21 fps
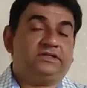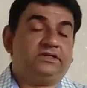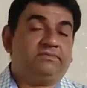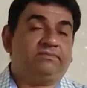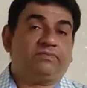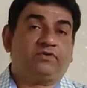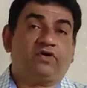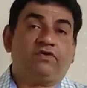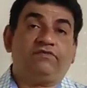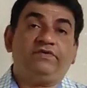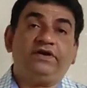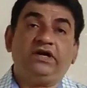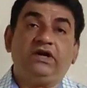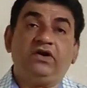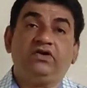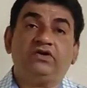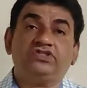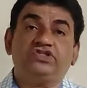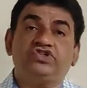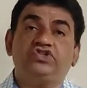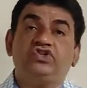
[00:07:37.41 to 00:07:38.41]
the profit
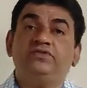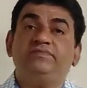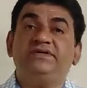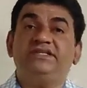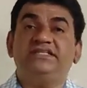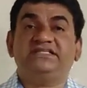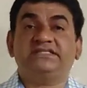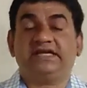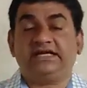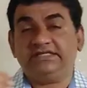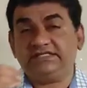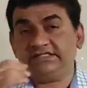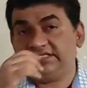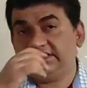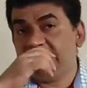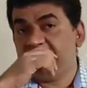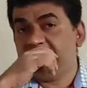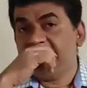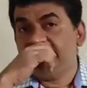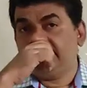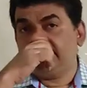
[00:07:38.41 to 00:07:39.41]
loss should be such
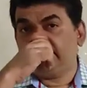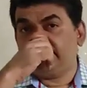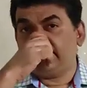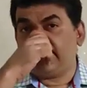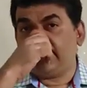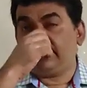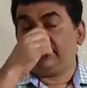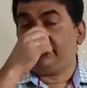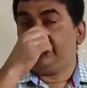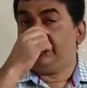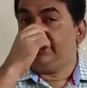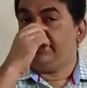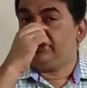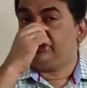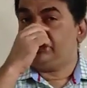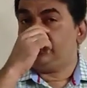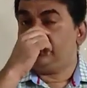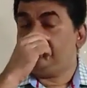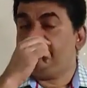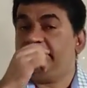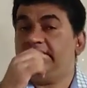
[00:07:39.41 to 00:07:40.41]
that it
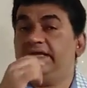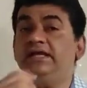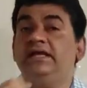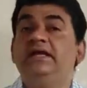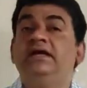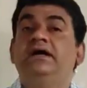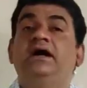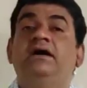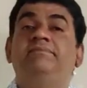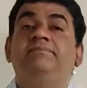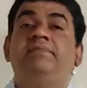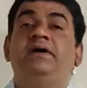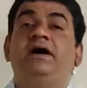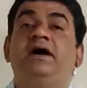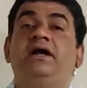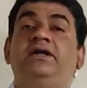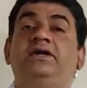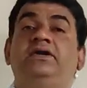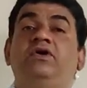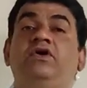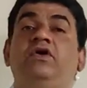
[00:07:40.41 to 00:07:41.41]
should be a
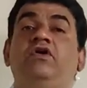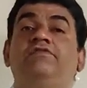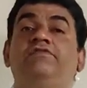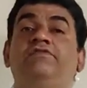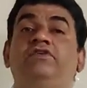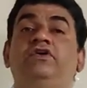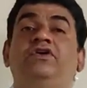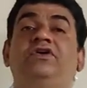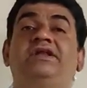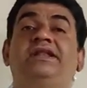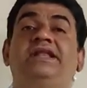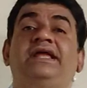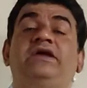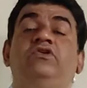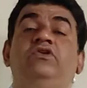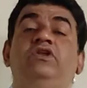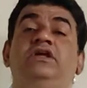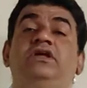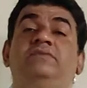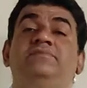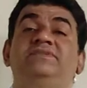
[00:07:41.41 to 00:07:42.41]
part of your
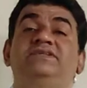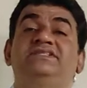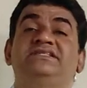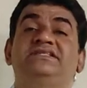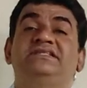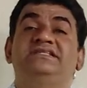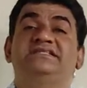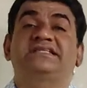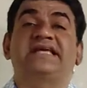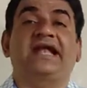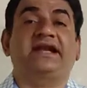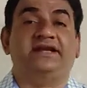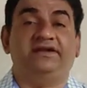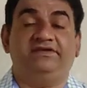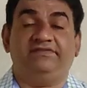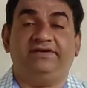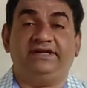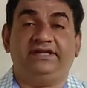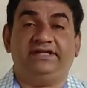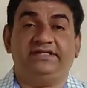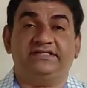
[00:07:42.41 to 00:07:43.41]
regular business
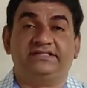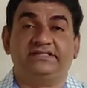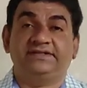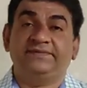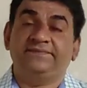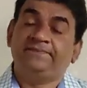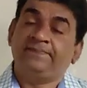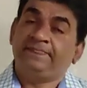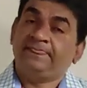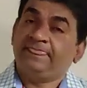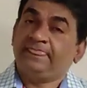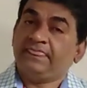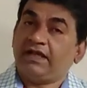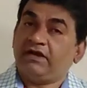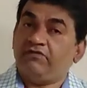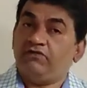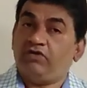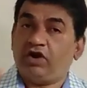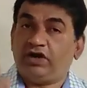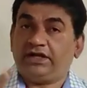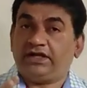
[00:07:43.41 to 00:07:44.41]
activities.
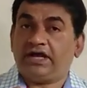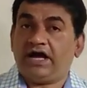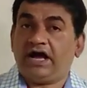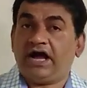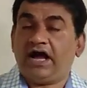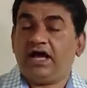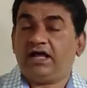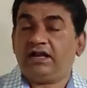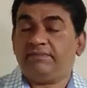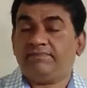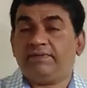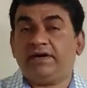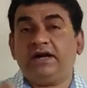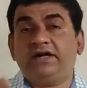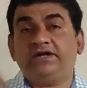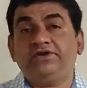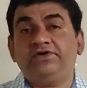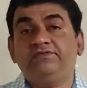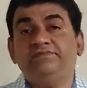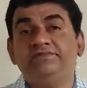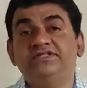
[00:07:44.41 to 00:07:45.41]
What are a
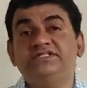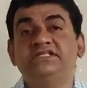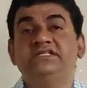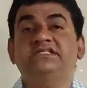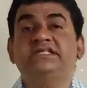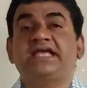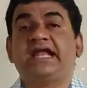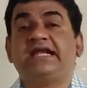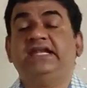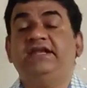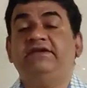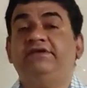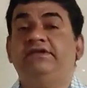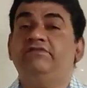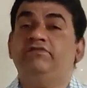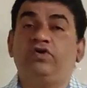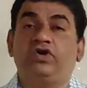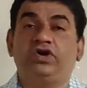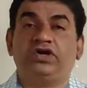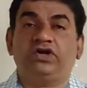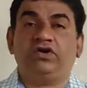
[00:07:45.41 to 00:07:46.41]
part of business activity,
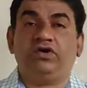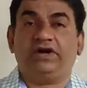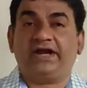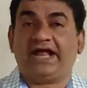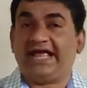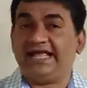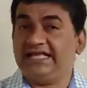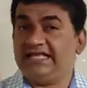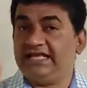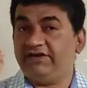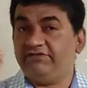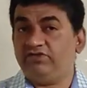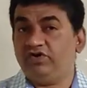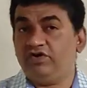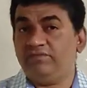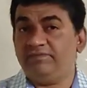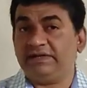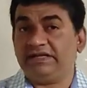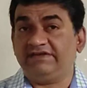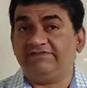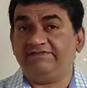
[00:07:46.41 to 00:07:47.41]
what not, I gave you
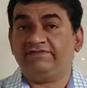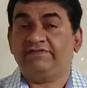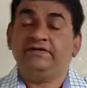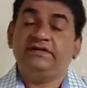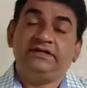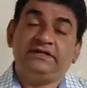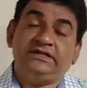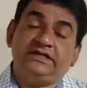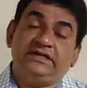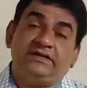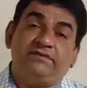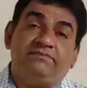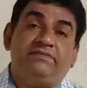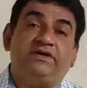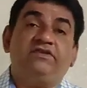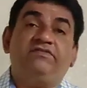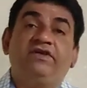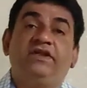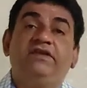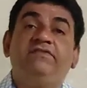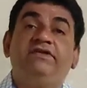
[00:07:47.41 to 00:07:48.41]
a brief,
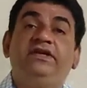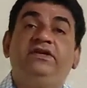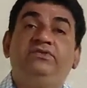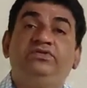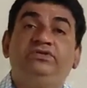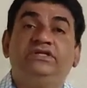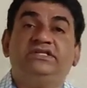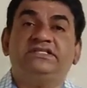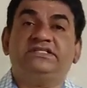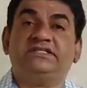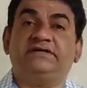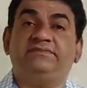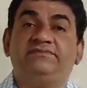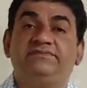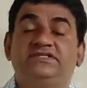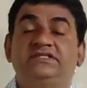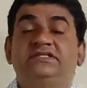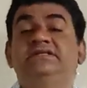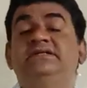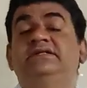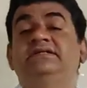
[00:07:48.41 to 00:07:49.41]
but when we do the
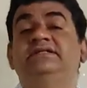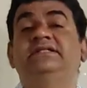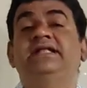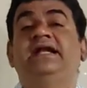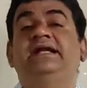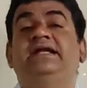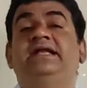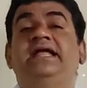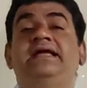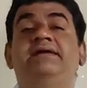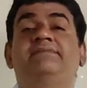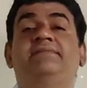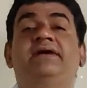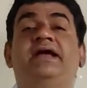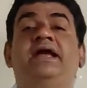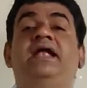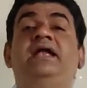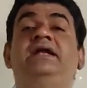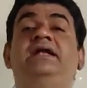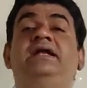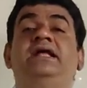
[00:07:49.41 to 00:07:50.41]
sums, that time
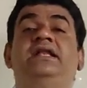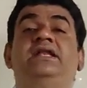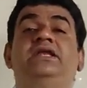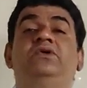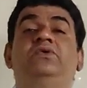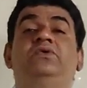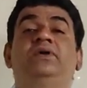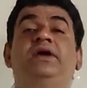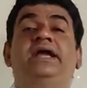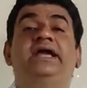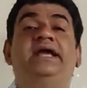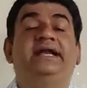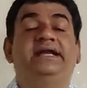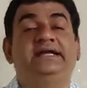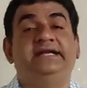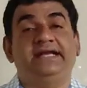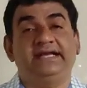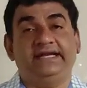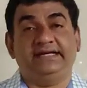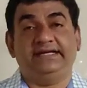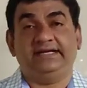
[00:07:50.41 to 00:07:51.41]
I'll tell you in
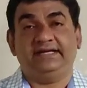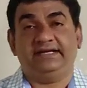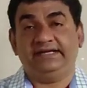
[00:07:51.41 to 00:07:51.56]
detail.